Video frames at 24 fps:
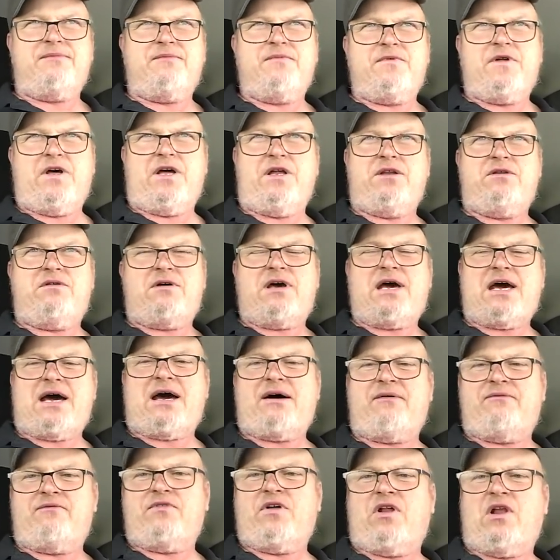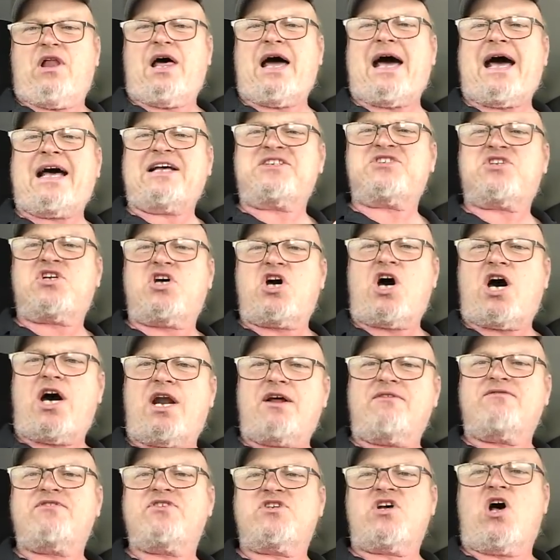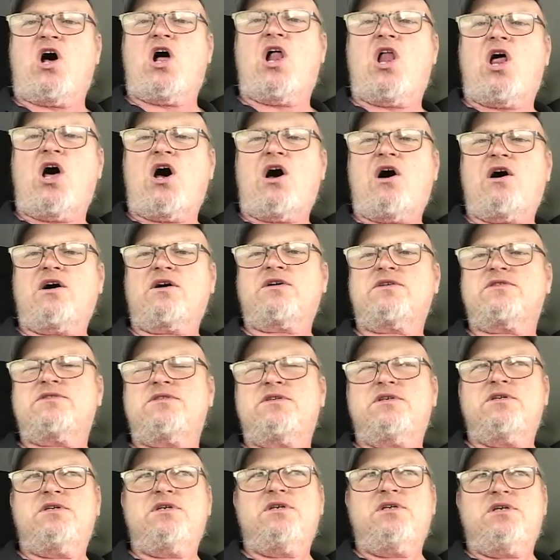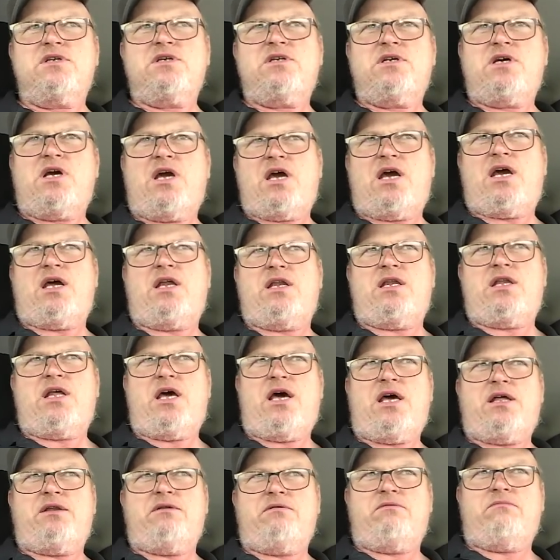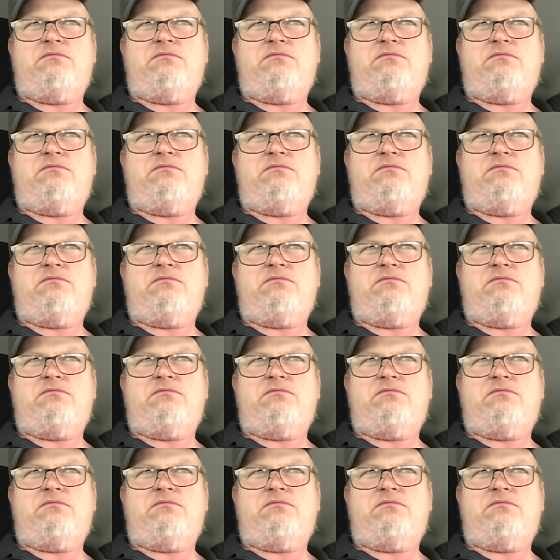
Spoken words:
that have the last cut of saw logs, and then